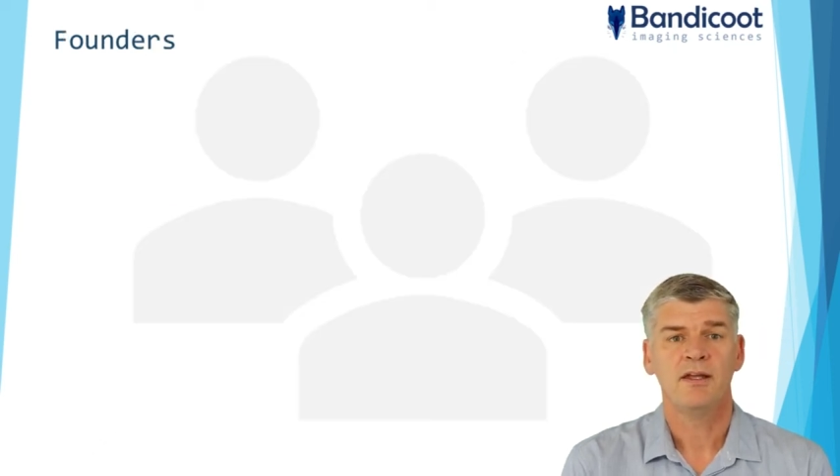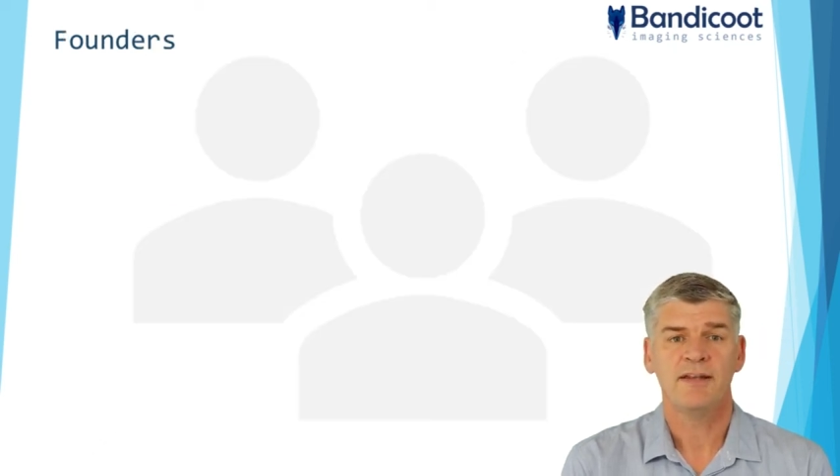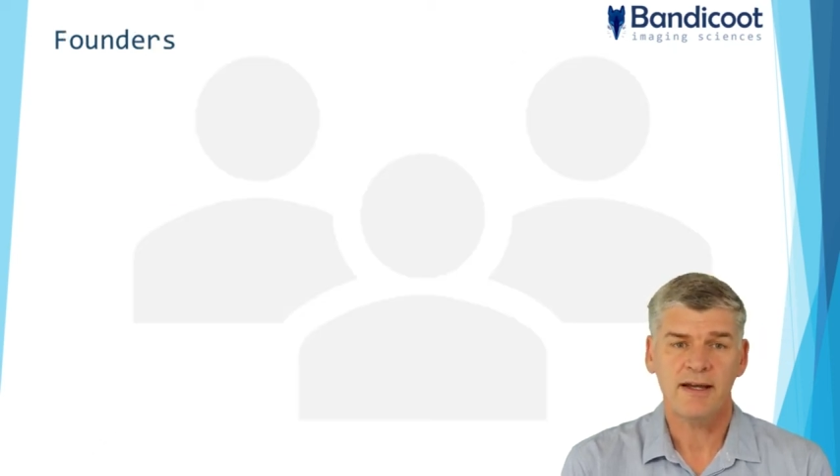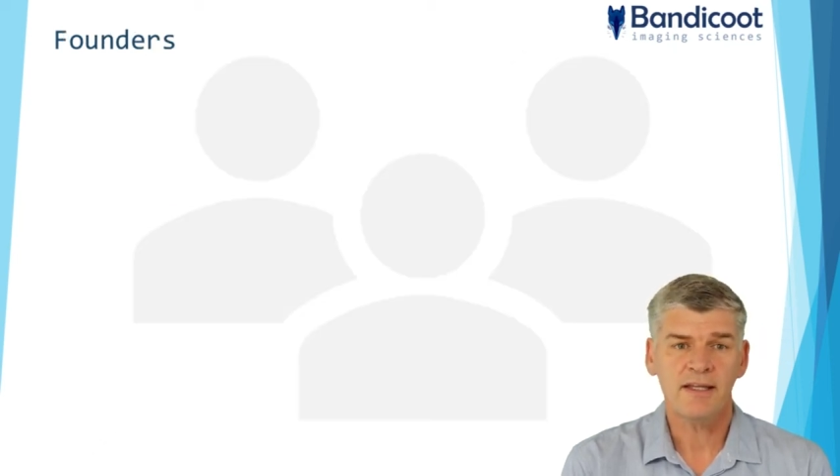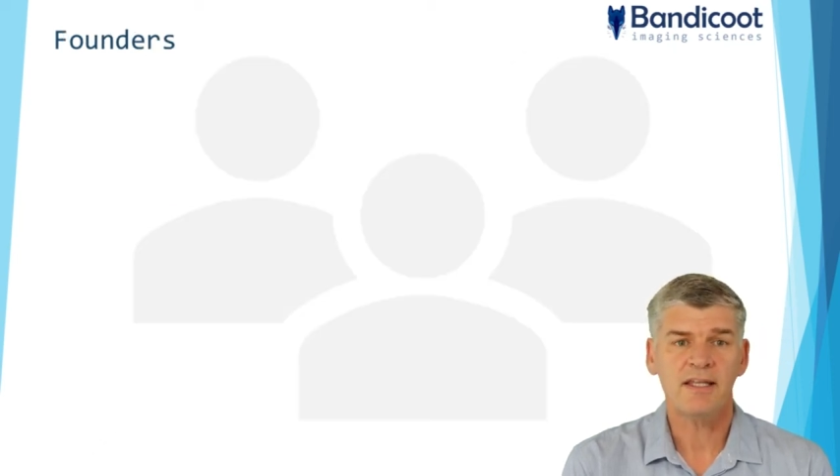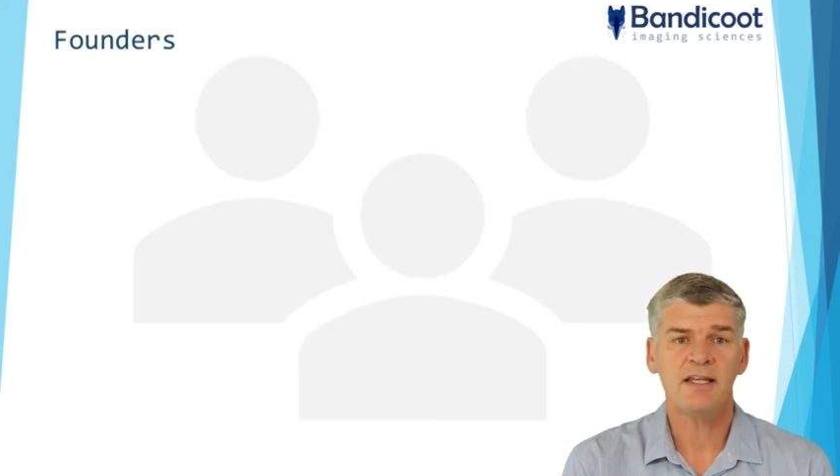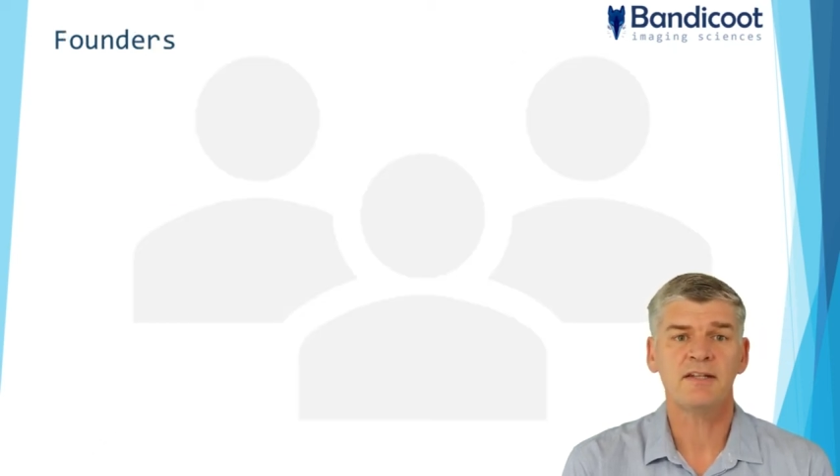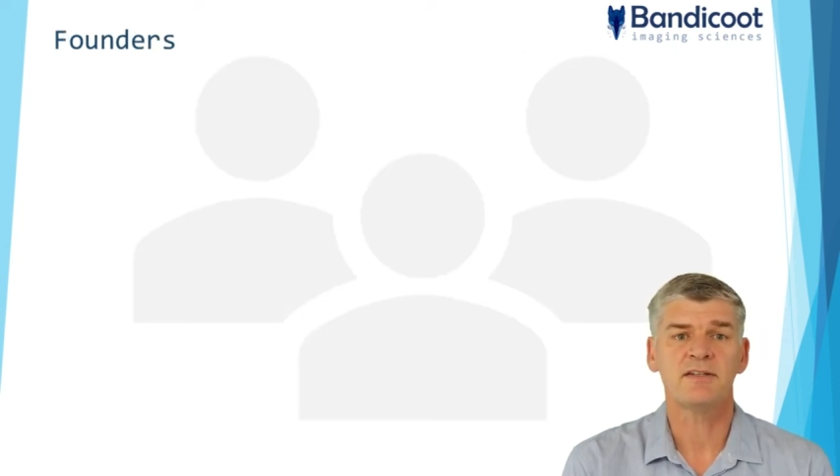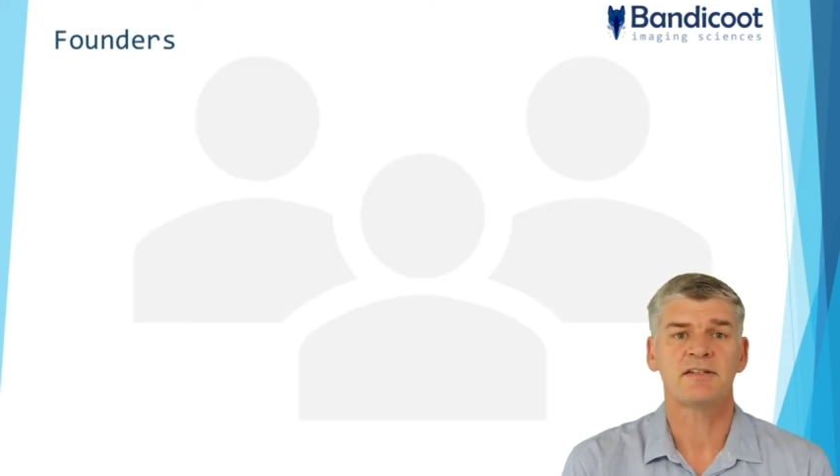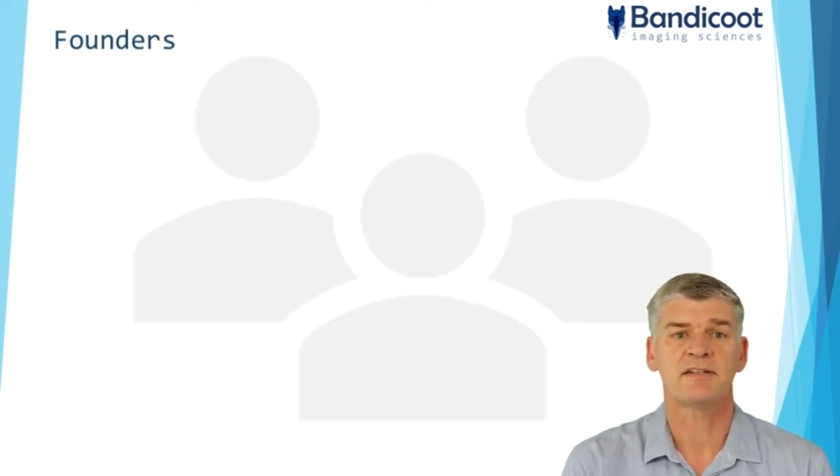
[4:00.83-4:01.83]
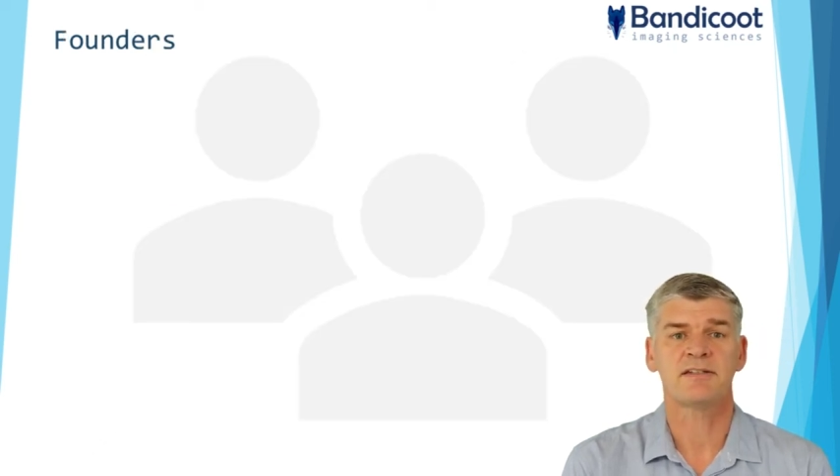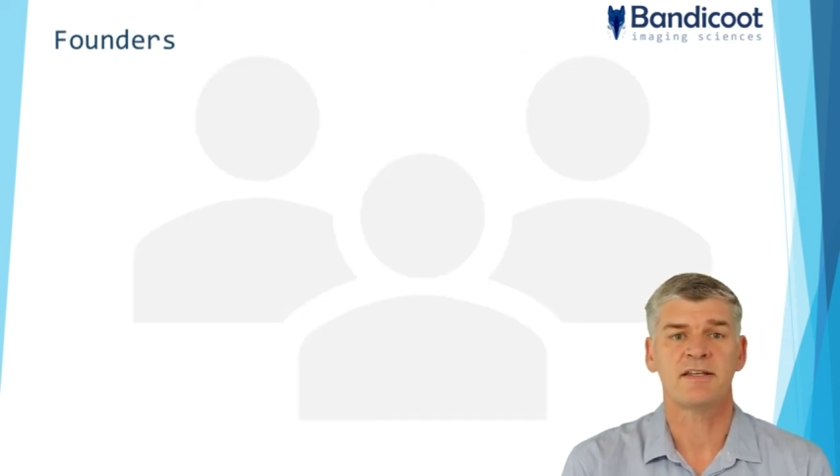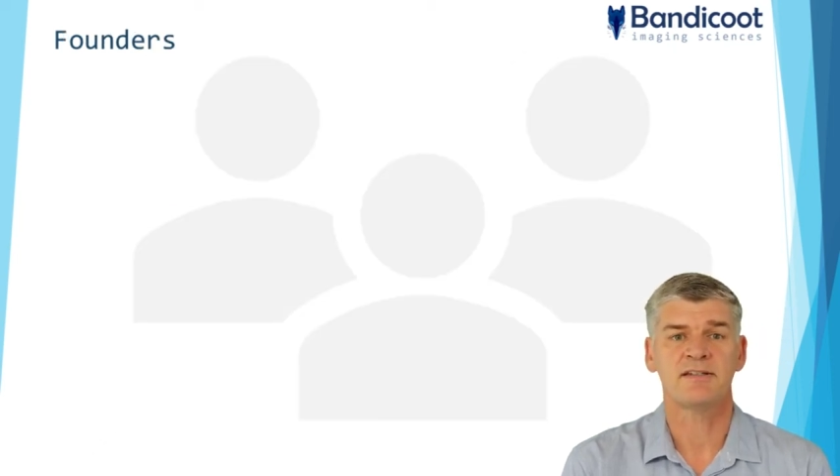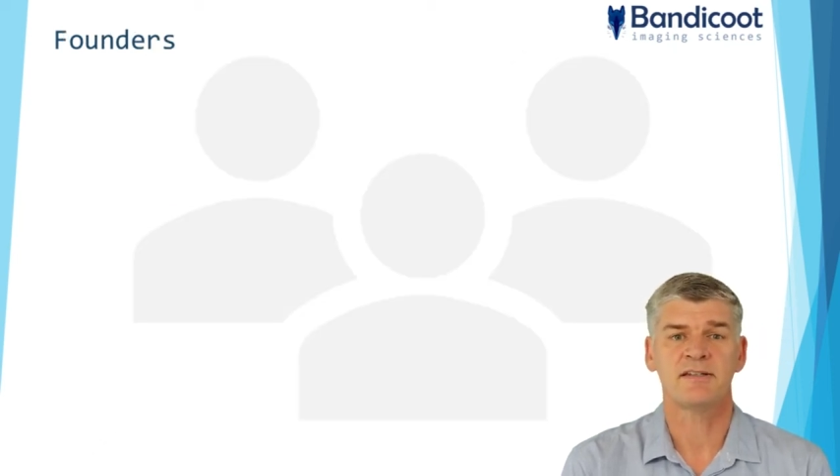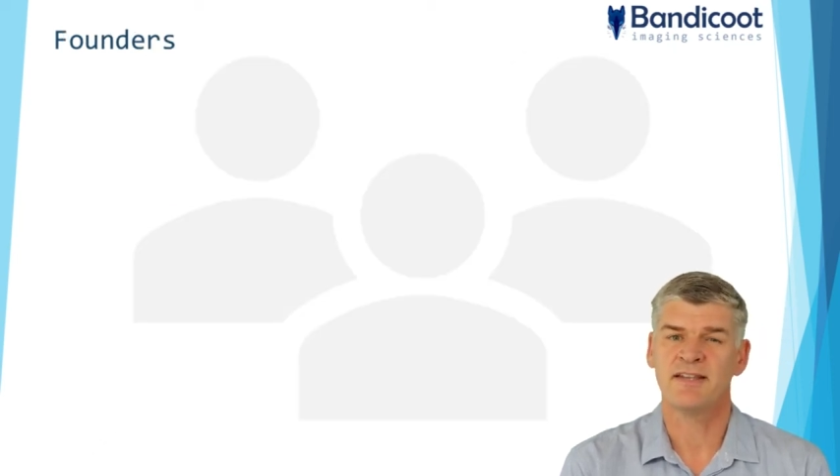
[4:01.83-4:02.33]
Now, key to the
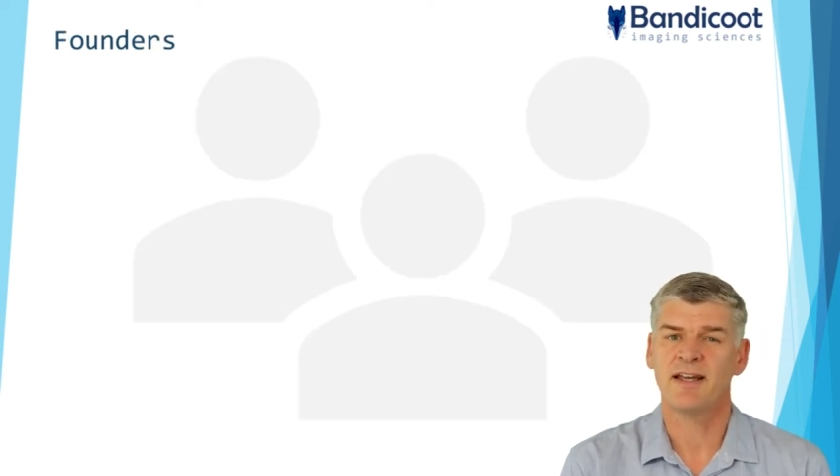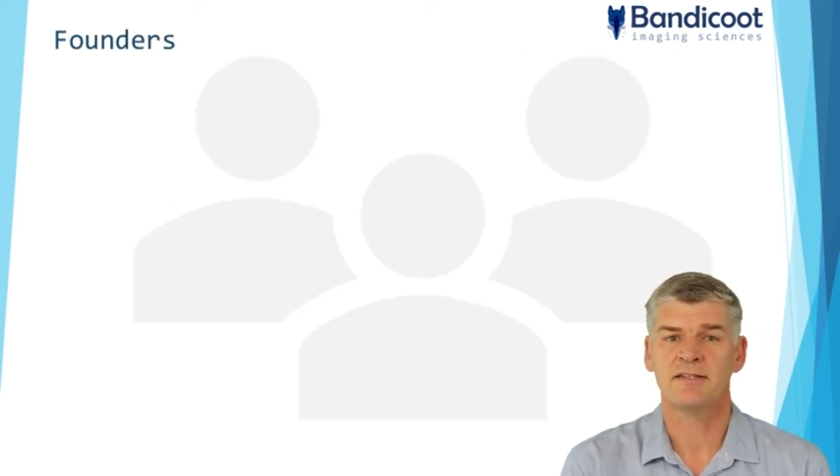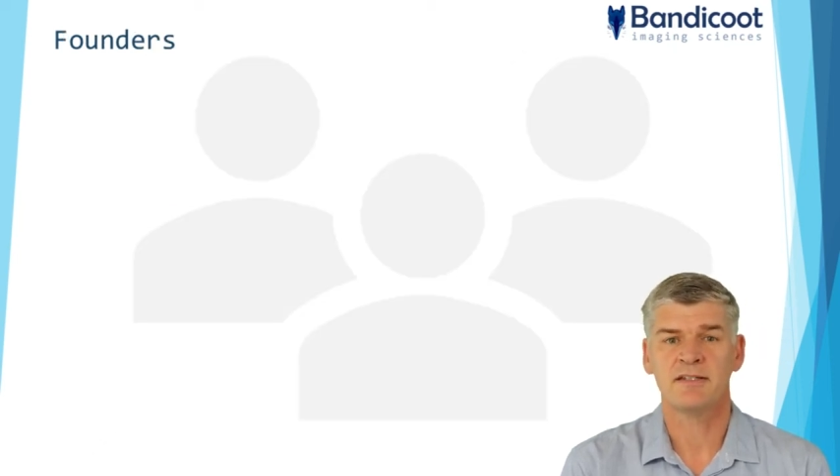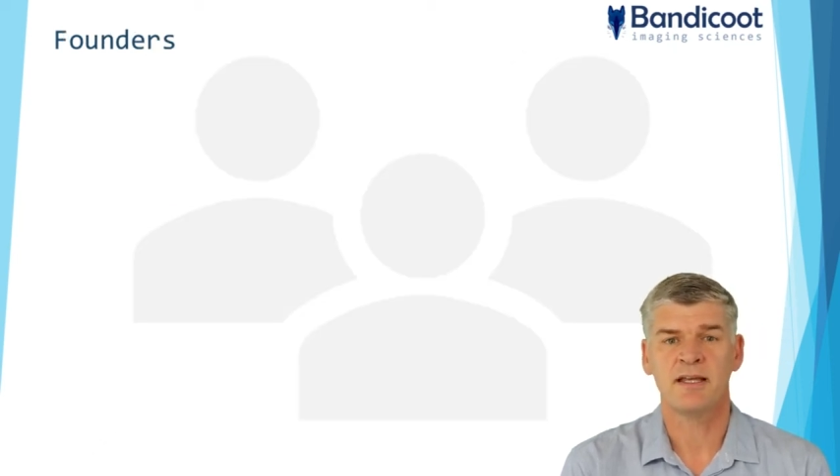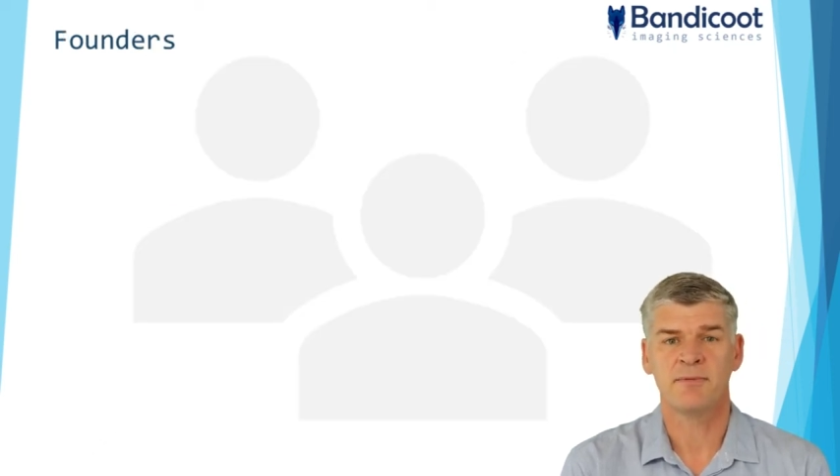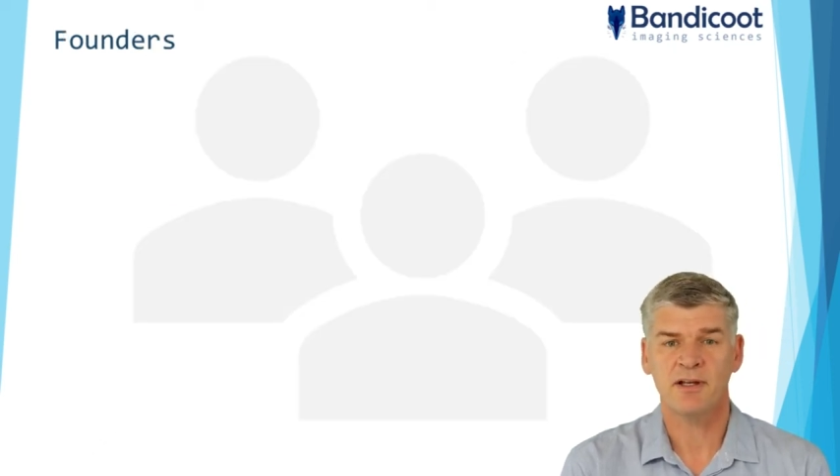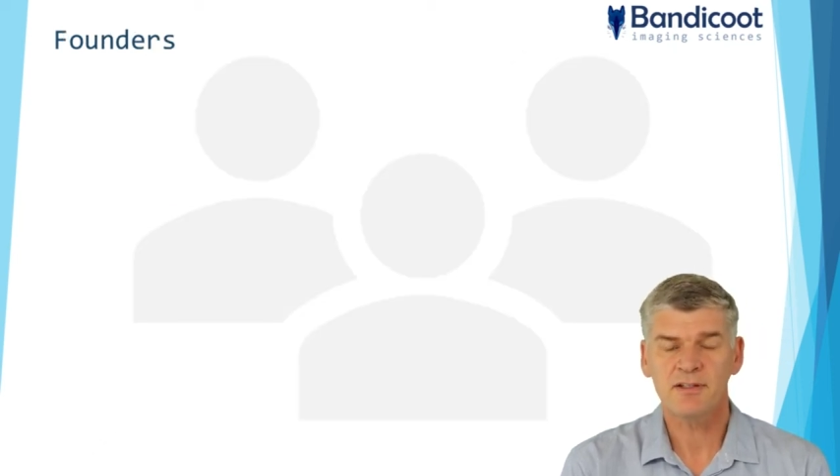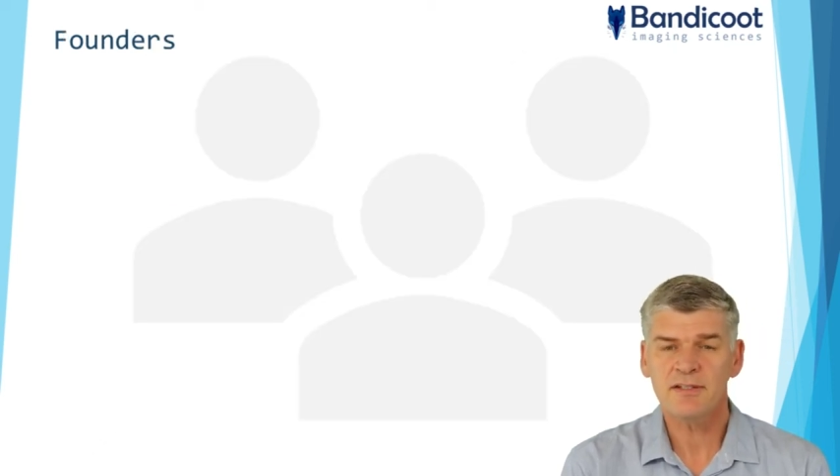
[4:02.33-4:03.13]
success is our team, and I'd